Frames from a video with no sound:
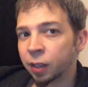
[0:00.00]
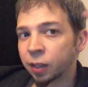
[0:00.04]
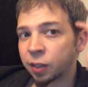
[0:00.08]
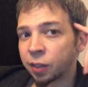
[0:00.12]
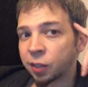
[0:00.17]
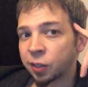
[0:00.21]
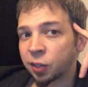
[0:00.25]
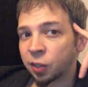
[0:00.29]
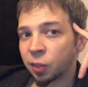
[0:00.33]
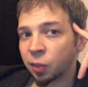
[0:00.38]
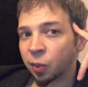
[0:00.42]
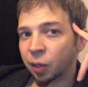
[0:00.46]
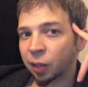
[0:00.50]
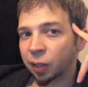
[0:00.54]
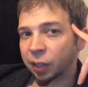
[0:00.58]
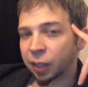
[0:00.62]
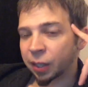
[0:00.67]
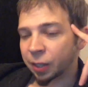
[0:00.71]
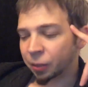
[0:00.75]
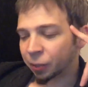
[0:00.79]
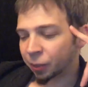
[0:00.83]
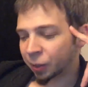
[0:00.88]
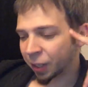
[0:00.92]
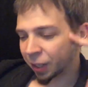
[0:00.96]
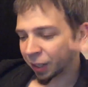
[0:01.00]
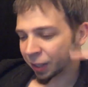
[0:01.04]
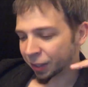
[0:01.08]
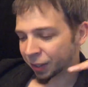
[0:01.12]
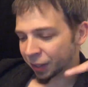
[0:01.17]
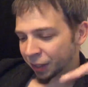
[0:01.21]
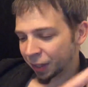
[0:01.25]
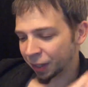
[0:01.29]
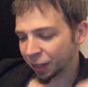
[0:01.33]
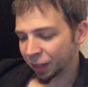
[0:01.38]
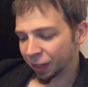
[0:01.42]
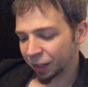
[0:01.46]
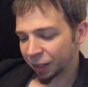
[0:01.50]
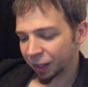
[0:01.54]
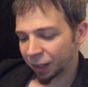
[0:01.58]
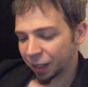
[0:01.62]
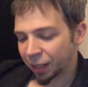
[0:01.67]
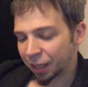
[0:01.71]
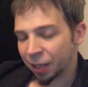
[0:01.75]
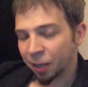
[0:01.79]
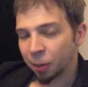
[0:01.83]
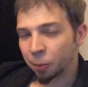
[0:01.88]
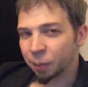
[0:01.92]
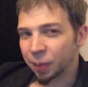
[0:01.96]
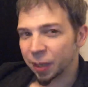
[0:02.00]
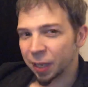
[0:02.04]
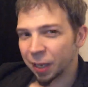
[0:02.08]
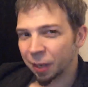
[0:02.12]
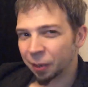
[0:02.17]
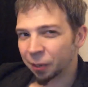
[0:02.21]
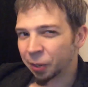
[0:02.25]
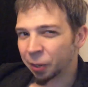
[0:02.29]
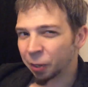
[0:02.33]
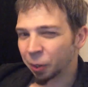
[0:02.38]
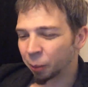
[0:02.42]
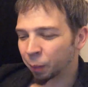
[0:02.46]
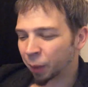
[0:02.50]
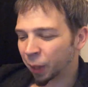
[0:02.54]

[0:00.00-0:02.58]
So I'll let you guys help me out here,